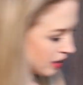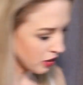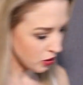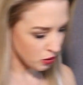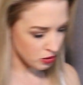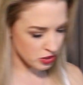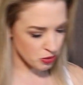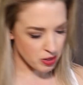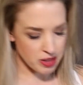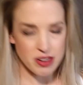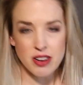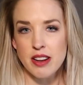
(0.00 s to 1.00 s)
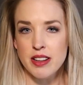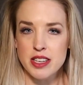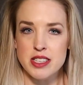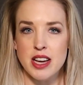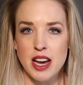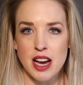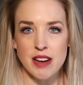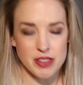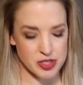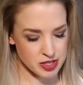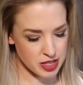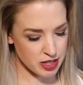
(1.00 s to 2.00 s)
In colder weather, I like to have
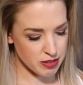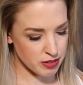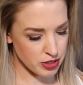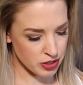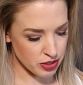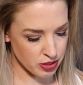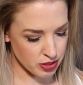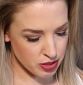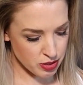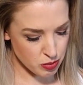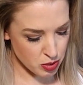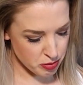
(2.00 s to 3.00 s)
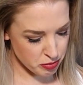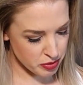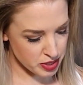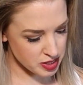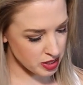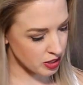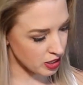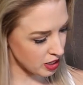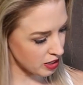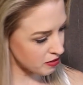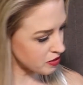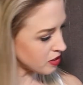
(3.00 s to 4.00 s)
a set of little warm fuzzy
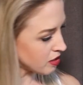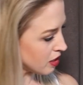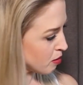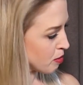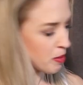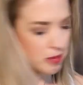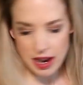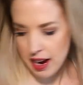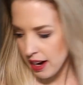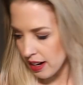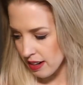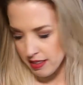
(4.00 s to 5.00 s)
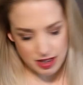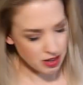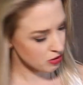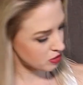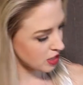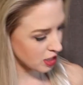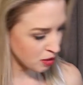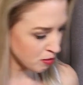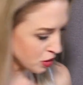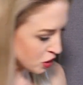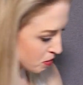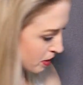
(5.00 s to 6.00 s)
gloves in my pack. They don't take up
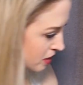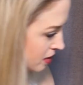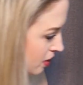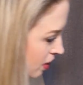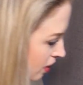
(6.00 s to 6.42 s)
much space at